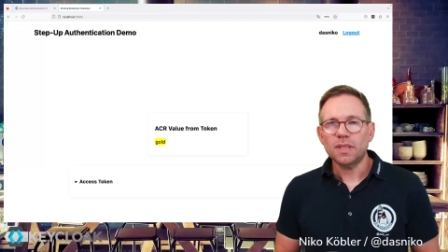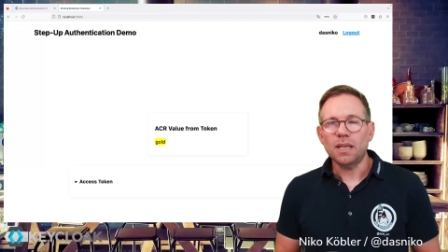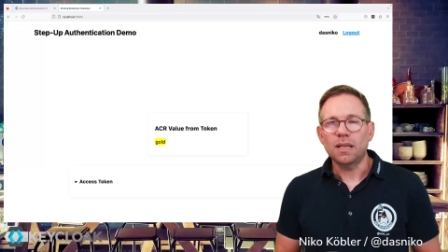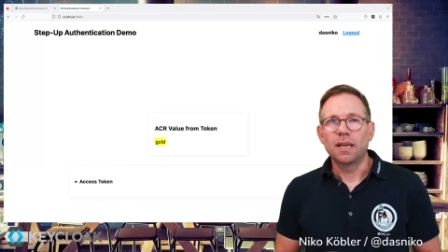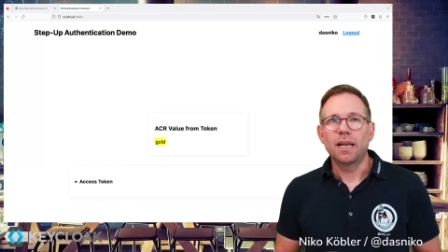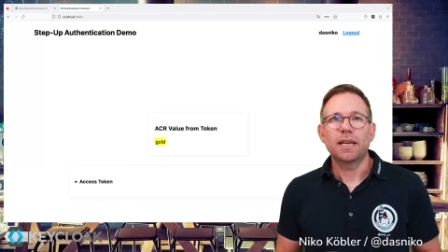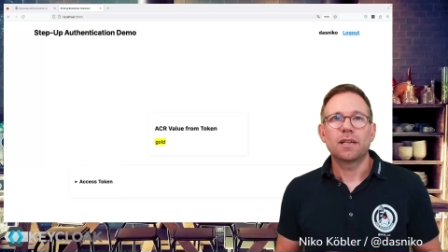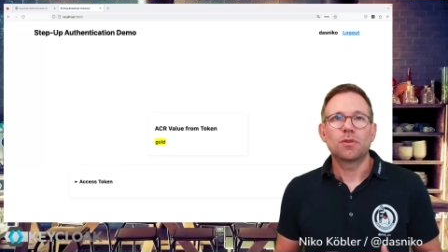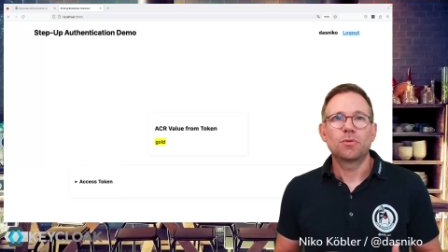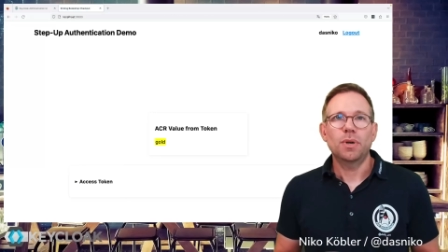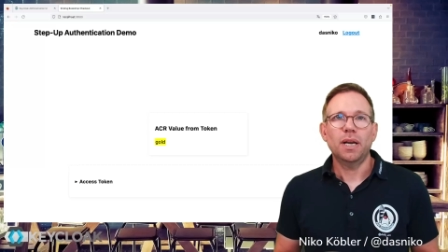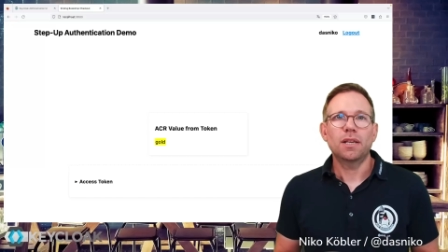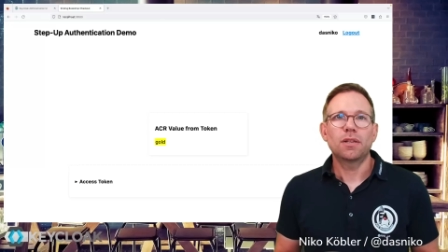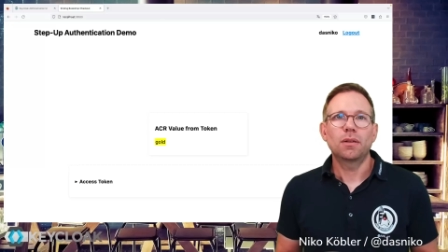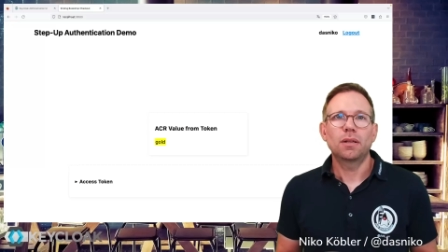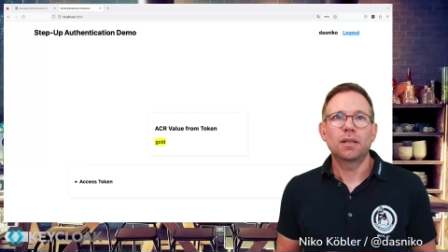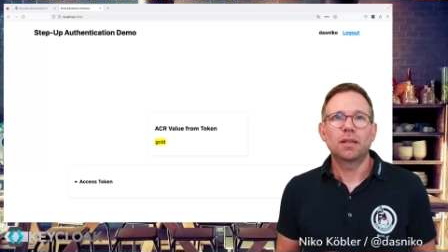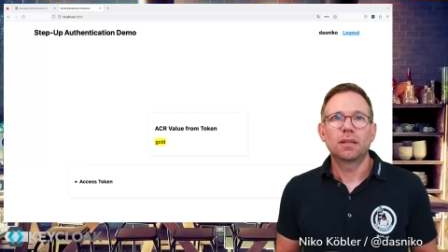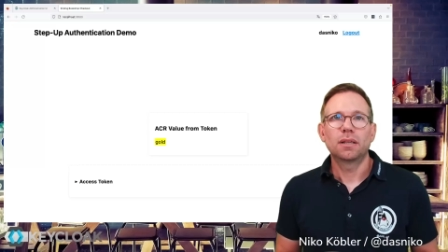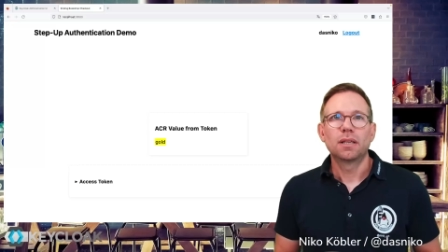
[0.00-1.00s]
like a
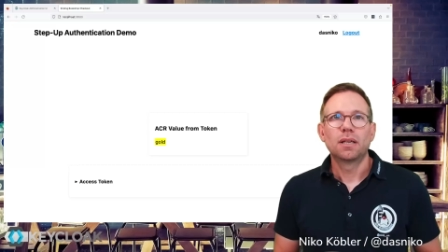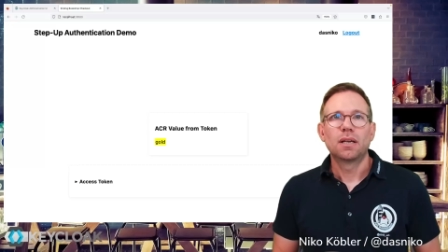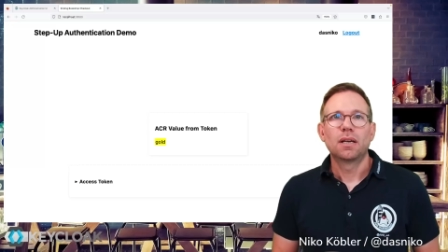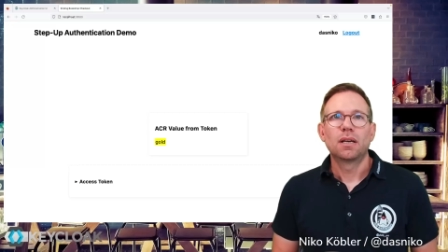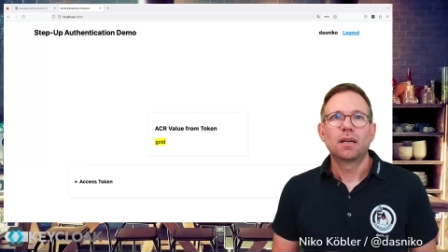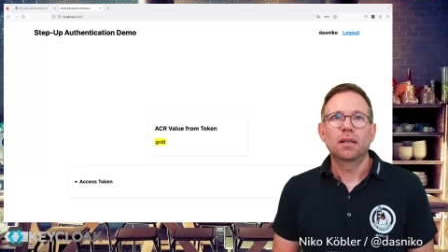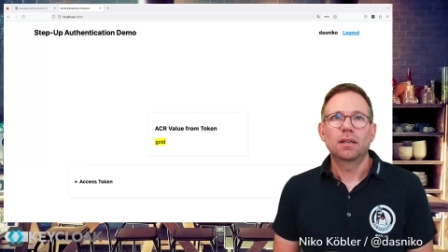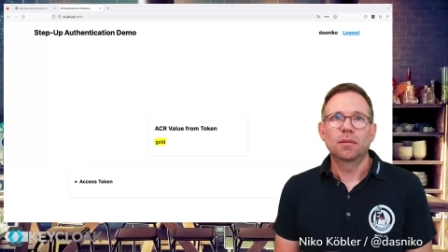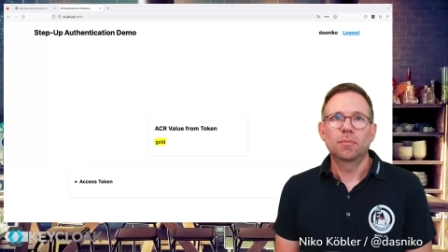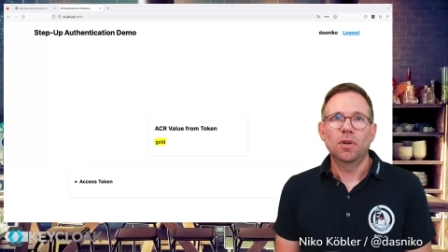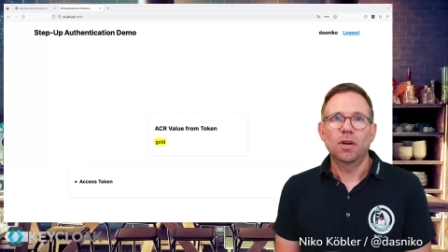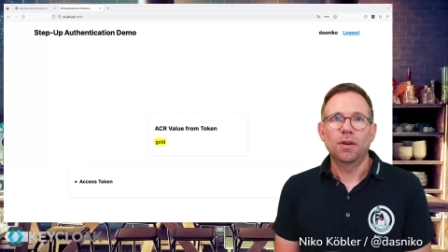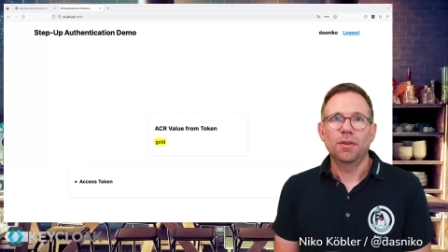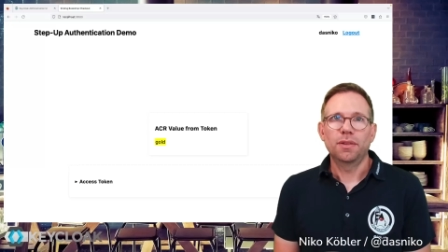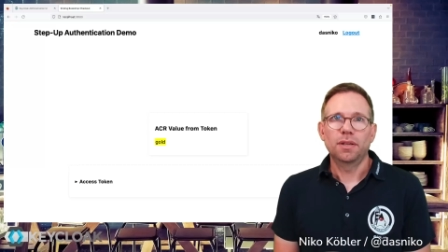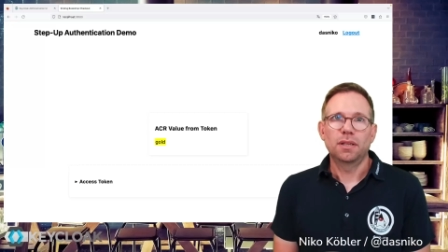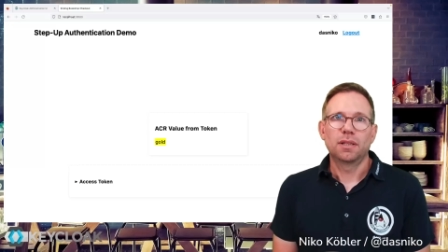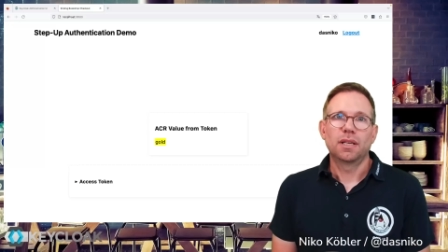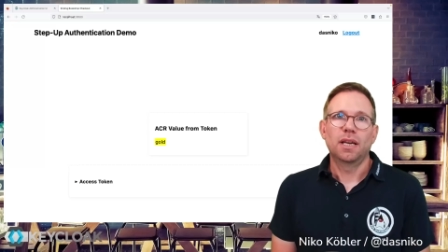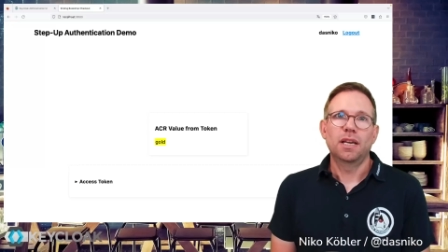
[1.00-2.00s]
regular
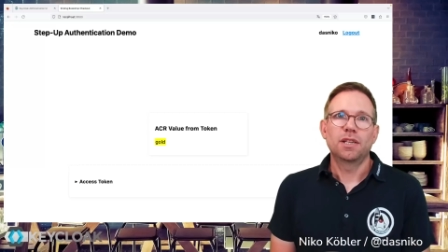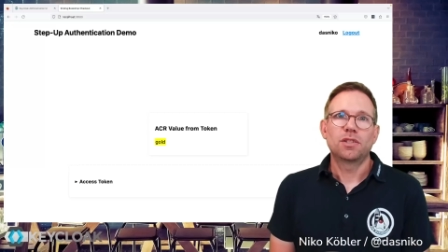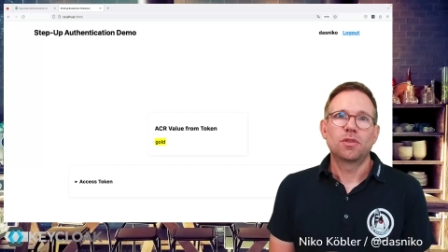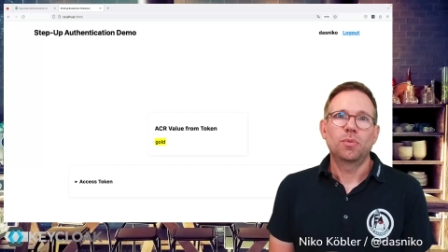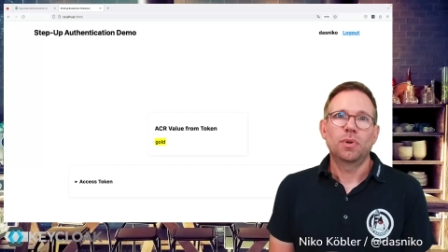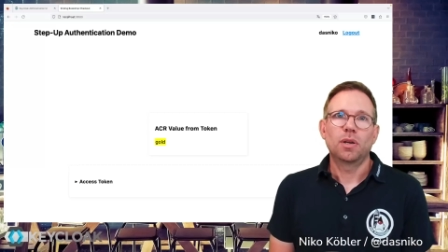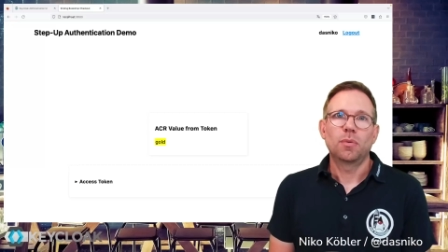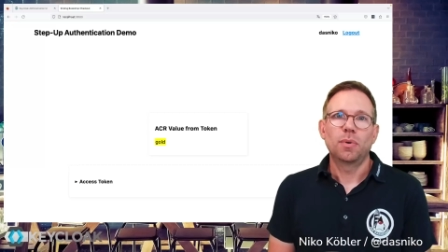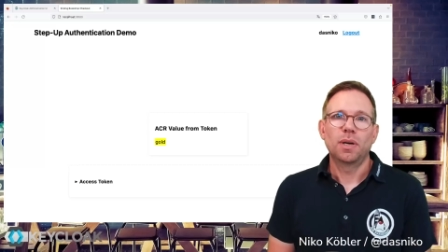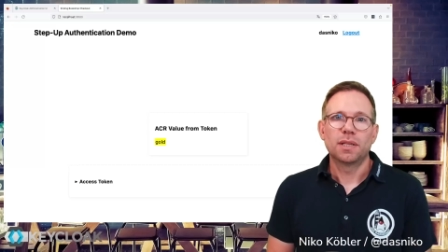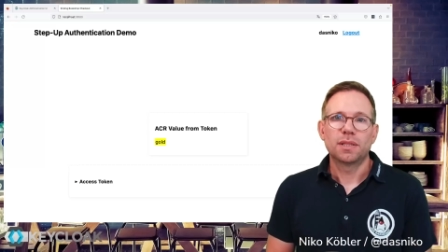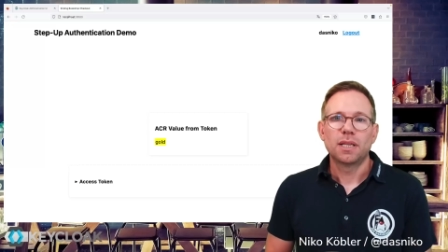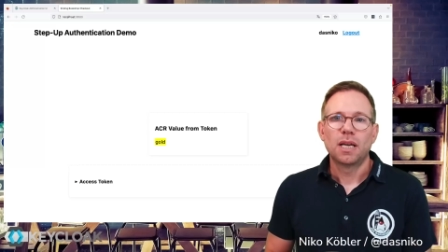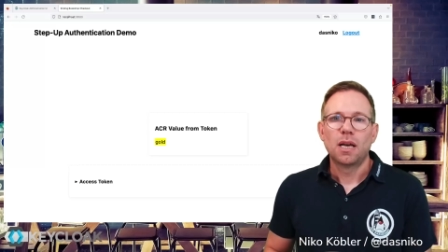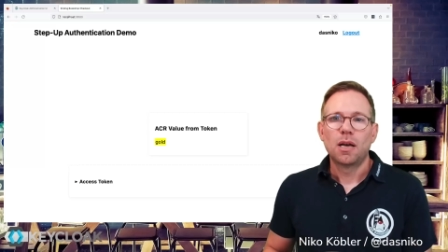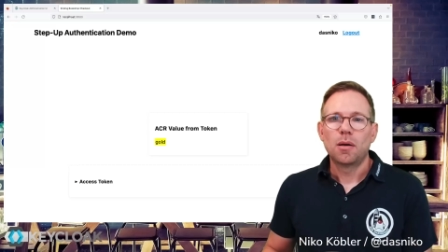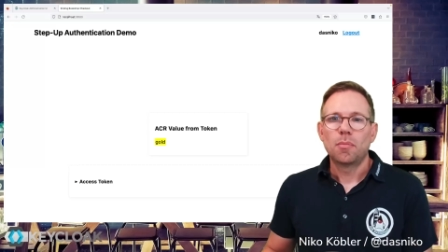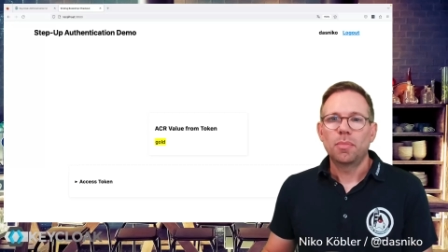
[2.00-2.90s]
authentication request,